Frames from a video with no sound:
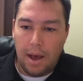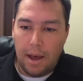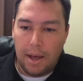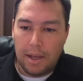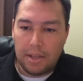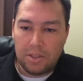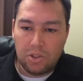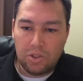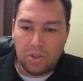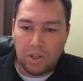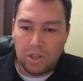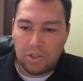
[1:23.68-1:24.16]

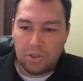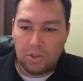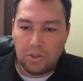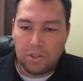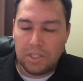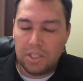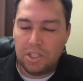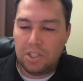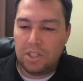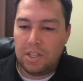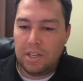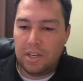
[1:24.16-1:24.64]
structural
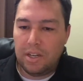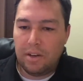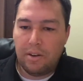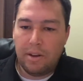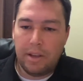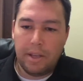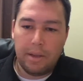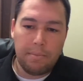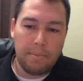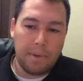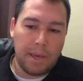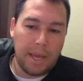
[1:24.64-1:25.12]

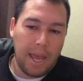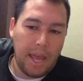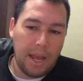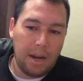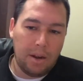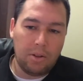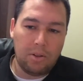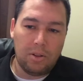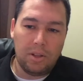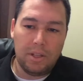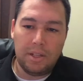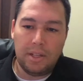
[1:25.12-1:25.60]
engineering,
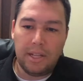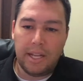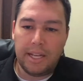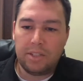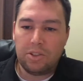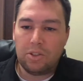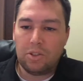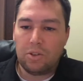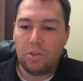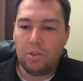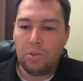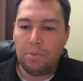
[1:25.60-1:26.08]
mechanical,
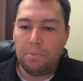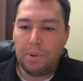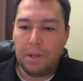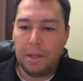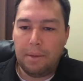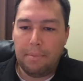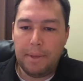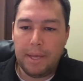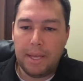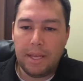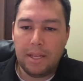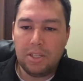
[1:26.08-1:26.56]
electrical,
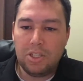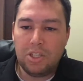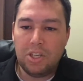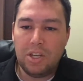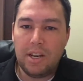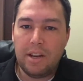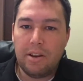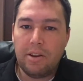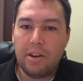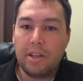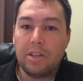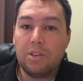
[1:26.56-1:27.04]
plumbing
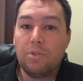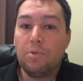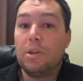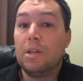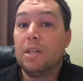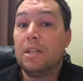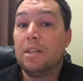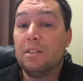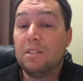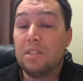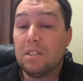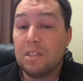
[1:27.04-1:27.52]
engineering? Do we
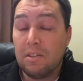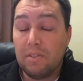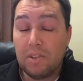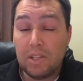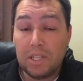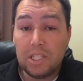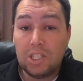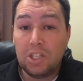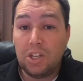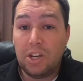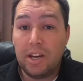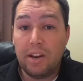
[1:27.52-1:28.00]
need civil
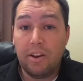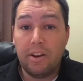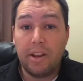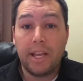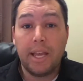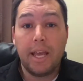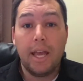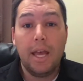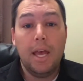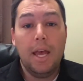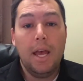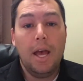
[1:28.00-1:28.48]

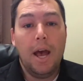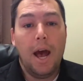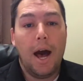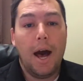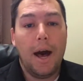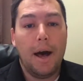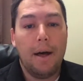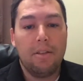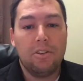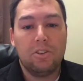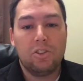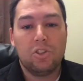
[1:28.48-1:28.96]
engineering?
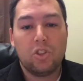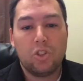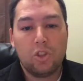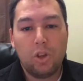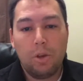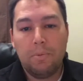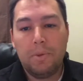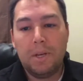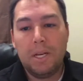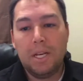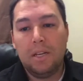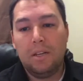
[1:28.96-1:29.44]
There's so
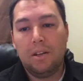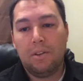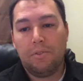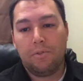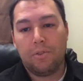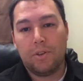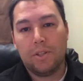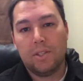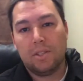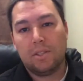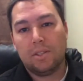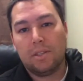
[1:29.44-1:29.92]
many
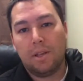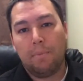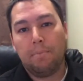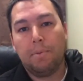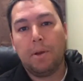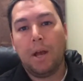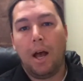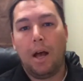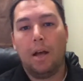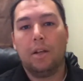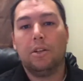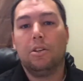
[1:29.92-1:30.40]
different
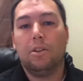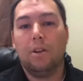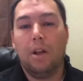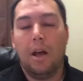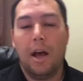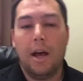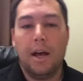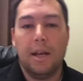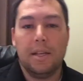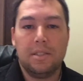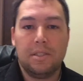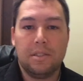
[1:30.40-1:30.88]

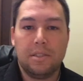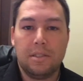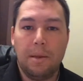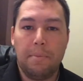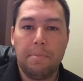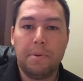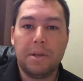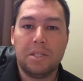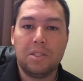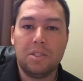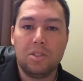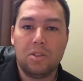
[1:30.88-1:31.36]

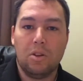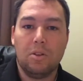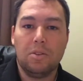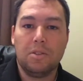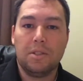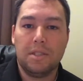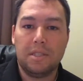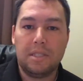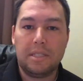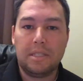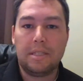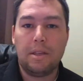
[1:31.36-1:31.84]

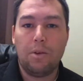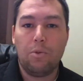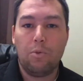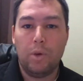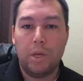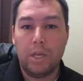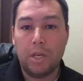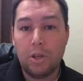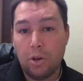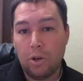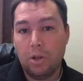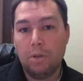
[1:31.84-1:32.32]
sub-consultants that we
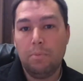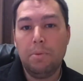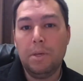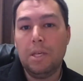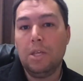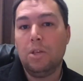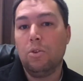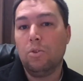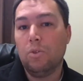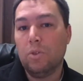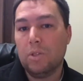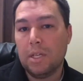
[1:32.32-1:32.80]
could be
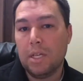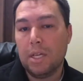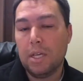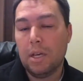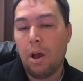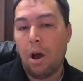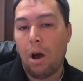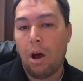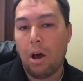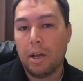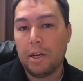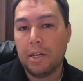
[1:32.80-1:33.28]
using
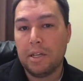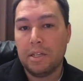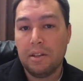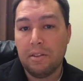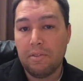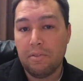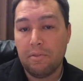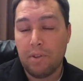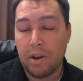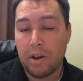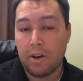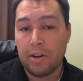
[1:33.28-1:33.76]
on a
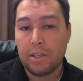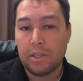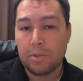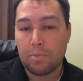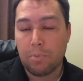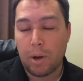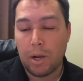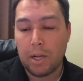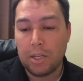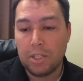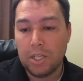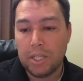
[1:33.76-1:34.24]
various
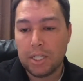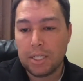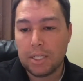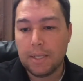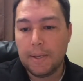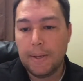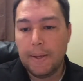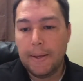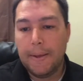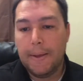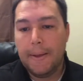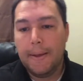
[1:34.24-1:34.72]
project.
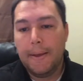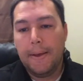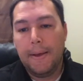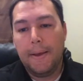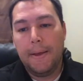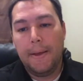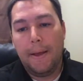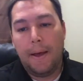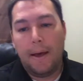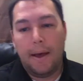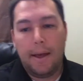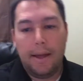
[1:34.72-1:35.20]

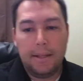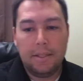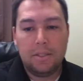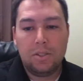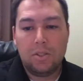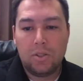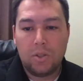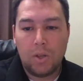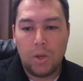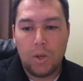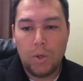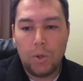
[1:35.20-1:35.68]

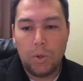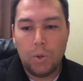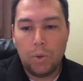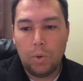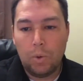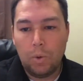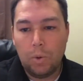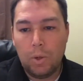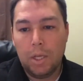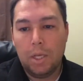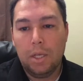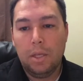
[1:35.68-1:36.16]

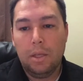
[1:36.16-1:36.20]
So